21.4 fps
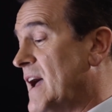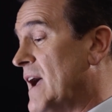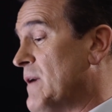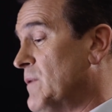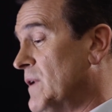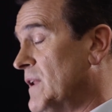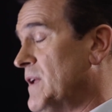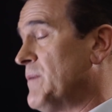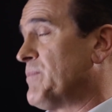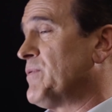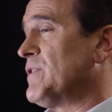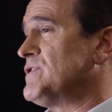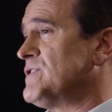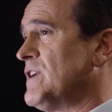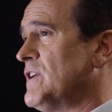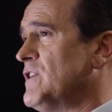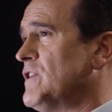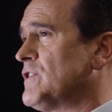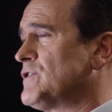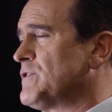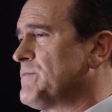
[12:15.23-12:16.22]
I really
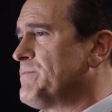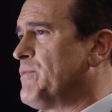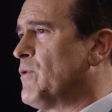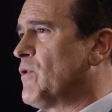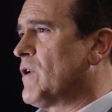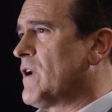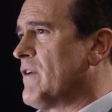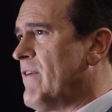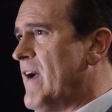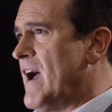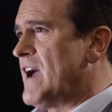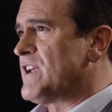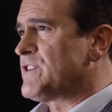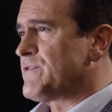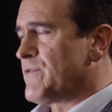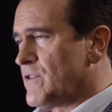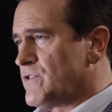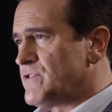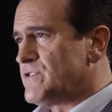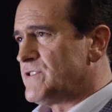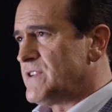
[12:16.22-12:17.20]
appreciate your support of Ash
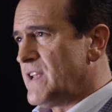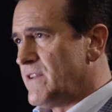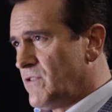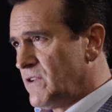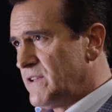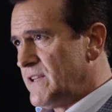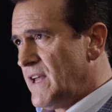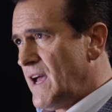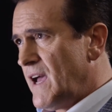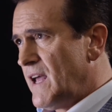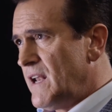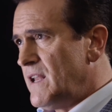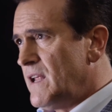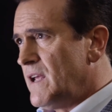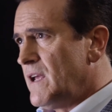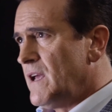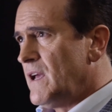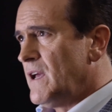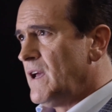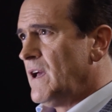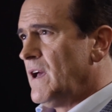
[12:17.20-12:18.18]
versus Evil Dead.
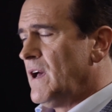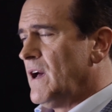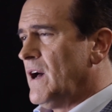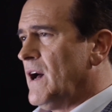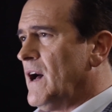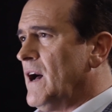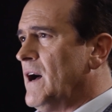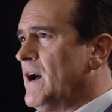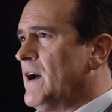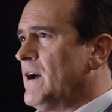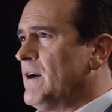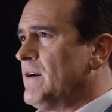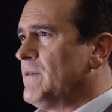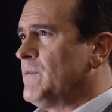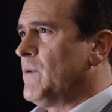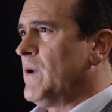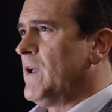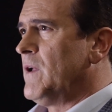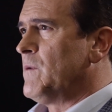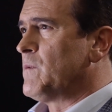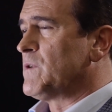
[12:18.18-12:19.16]

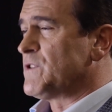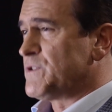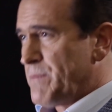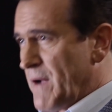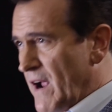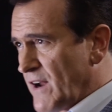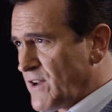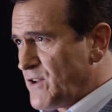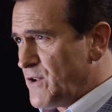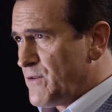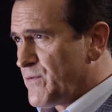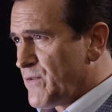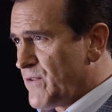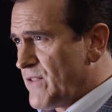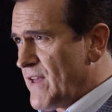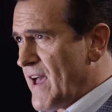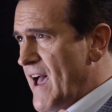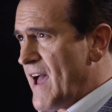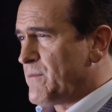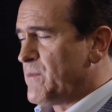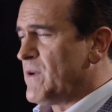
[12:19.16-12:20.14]
We respect you for
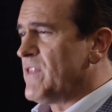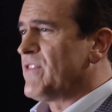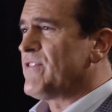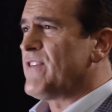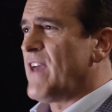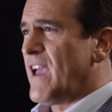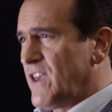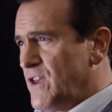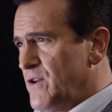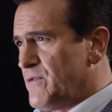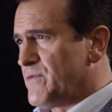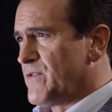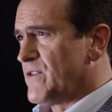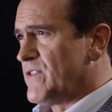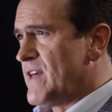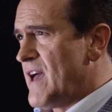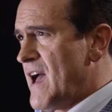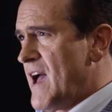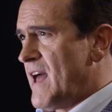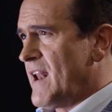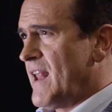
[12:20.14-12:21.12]
that, we thank you for
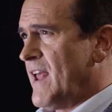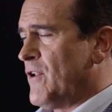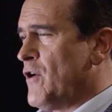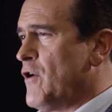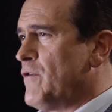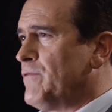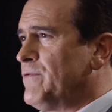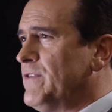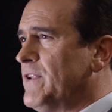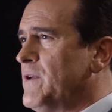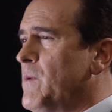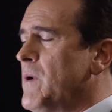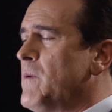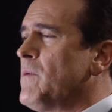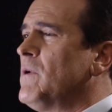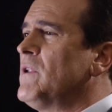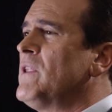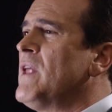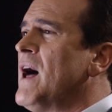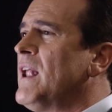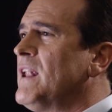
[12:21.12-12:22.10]
that, and hopefully we
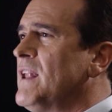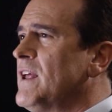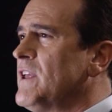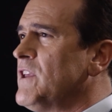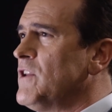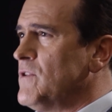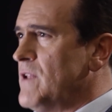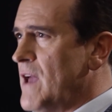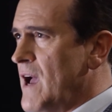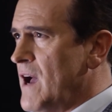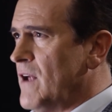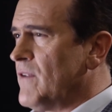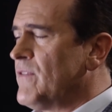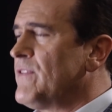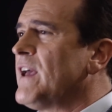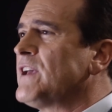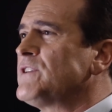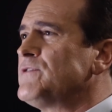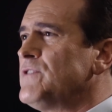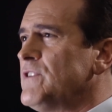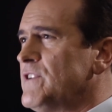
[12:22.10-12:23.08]
will not let you down.
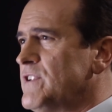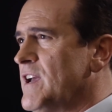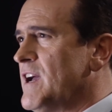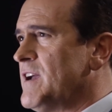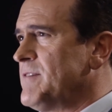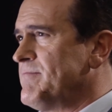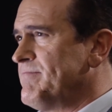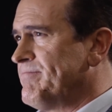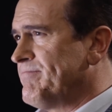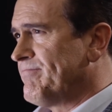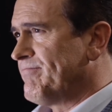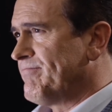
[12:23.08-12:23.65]
Thanks for your time.